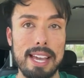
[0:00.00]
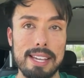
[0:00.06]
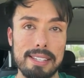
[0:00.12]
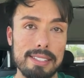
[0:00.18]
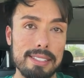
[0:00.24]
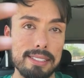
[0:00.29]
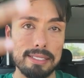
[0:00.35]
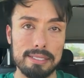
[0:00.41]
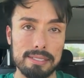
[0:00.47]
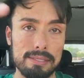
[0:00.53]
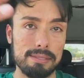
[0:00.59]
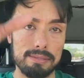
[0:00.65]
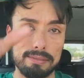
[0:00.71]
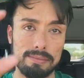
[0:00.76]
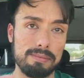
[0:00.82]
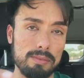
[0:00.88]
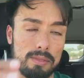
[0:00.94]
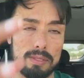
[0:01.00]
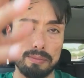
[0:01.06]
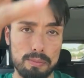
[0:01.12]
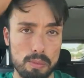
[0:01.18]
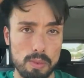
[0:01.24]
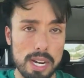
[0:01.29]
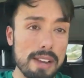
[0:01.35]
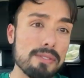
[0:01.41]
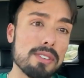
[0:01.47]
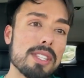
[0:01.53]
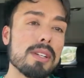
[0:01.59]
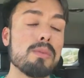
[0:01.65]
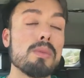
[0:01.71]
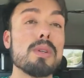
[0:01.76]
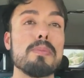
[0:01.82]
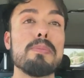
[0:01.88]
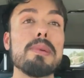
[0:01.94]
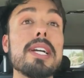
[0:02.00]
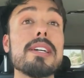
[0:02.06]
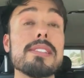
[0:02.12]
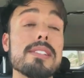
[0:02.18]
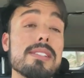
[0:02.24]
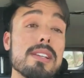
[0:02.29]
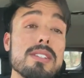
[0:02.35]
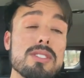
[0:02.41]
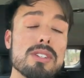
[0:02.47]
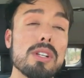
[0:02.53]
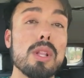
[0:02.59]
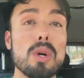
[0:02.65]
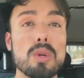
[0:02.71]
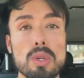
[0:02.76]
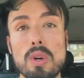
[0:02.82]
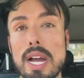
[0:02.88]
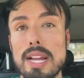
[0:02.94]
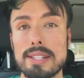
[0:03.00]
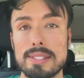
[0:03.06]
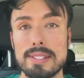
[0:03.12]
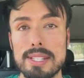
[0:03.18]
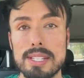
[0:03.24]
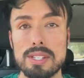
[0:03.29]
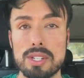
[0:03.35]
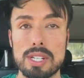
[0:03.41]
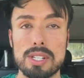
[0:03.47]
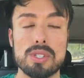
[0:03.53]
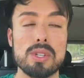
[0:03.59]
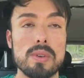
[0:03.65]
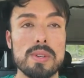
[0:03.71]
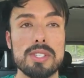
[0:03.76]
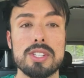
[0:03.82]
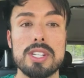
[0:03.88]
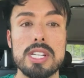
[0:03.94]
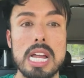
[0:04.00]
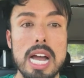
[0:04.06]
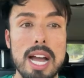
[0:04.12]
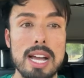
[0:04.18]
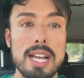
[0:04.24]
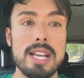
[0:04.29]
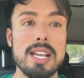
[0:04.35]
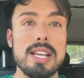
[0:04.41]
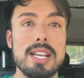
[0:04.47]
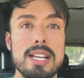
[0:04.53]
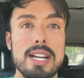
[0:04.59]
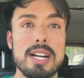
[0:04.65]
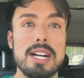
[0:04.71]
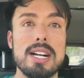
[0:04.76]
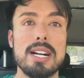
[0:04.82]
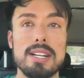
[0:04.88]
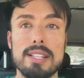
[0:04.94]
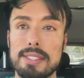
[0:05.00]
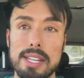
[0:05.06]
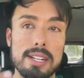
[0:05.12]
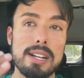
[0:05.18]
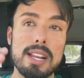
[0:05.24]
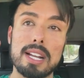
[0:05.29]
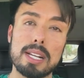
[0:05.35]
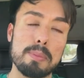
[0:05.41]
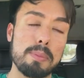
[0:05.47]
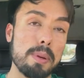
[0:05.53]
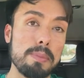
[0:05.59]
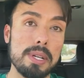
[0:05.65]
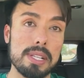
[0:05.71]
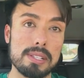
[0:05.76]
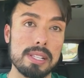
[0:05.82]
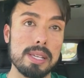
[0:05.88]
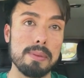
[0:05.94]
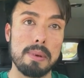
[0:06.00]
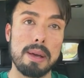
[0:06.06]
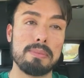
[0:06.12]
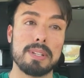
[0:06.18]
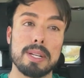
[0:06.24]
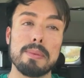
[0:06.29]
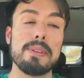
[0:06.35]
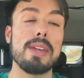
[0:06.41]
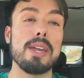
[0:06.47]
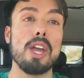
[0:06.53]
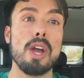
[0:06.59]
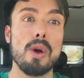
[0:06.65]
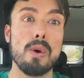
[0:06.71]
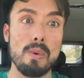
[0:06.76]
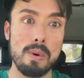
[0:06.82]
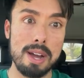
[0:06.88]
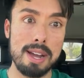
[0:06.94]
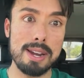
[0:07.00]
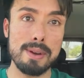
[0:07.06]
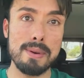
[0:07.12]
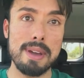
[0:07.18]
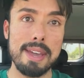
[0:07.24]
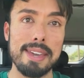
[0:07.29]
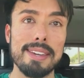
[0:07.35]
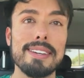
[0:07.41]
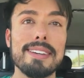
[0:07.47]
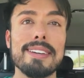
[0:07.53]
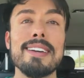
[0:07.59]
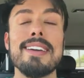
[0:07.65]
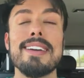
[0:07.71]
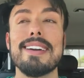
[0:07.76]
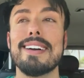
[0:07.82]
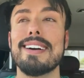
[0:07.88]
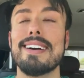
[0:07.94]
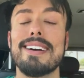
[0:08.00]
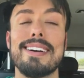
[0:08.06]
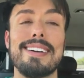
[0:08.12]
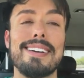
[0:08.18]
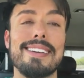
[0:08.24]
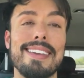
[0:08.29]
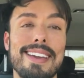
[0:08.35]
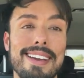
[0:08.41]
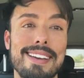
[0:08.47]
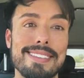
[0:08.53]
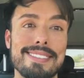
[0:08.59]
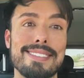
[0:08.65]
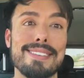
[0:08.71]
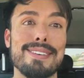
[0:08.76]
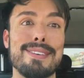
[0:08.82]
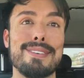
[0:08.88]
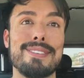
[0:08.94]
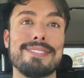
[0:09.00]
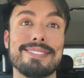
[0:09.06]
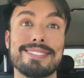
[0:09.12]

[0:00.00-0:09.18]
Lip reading: in whatever the room, because it's under local anesthesia, so it's not they're not gonna put me to sleep. I'm gonna be wide awake. So